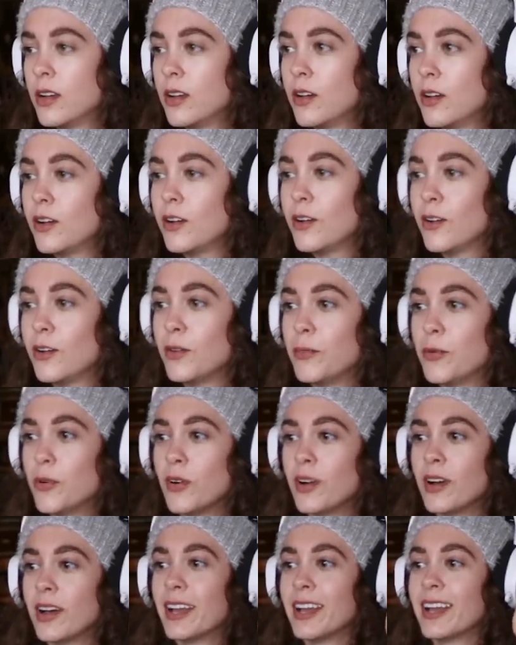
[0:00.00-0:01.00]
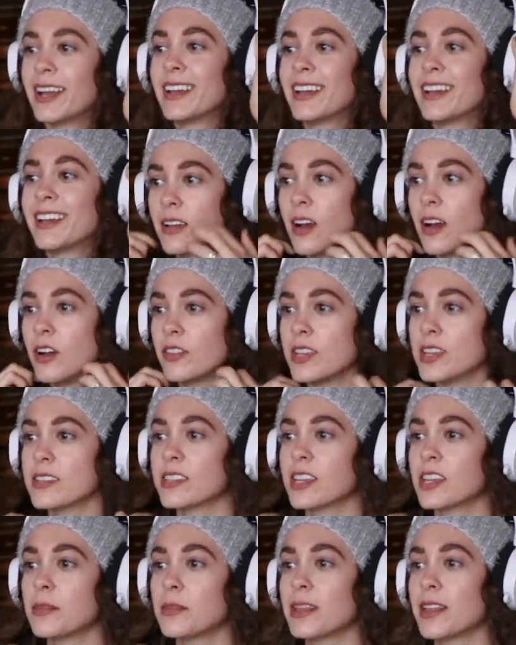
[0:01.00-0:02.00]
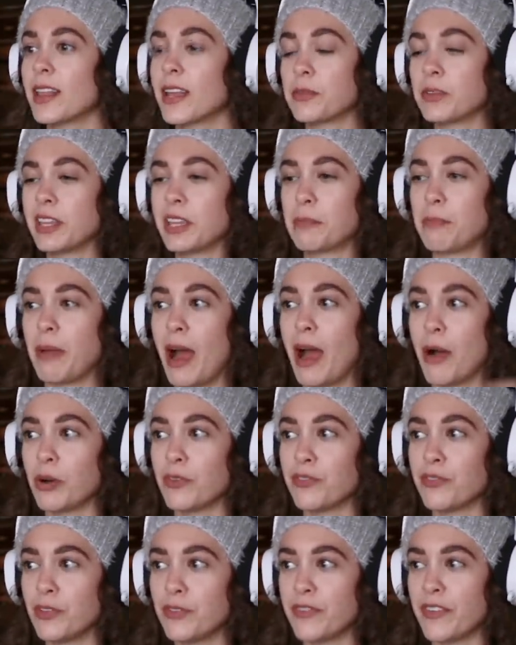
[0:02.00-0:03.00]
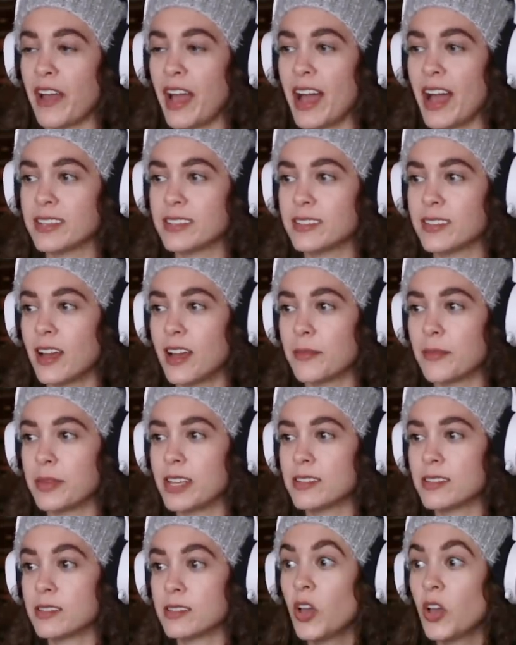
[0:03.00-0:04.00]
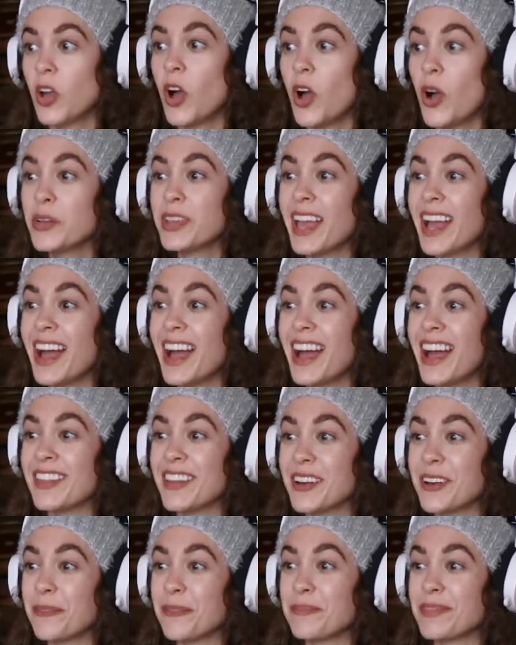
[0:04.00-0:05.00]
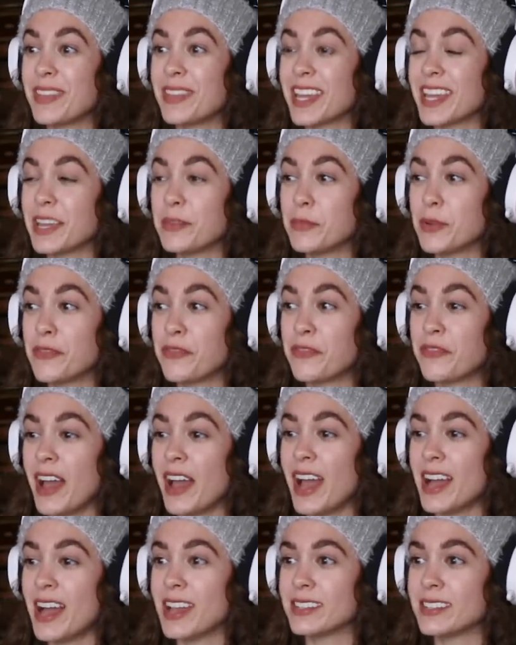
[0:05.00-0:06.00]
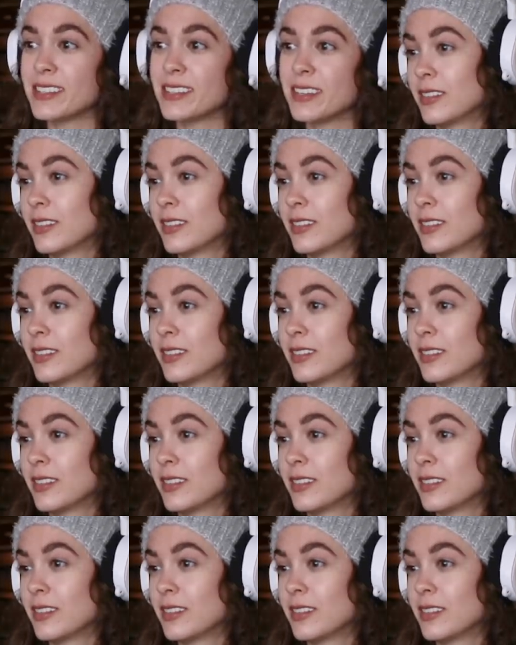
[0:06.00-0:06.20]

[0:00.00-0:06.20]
Oh boy. Are these going to be like really powerful, fast zombies? Oh yeah, they're they can move fast.